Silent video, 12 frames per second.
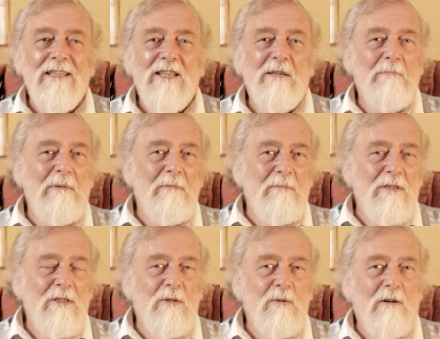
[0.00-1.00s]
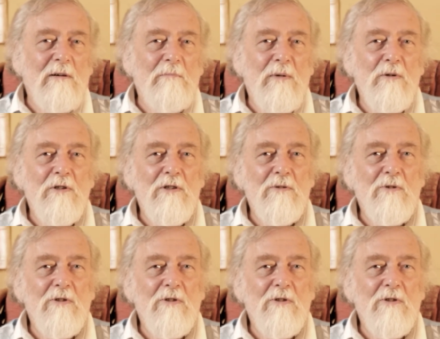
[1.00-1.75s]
commitment to our emotional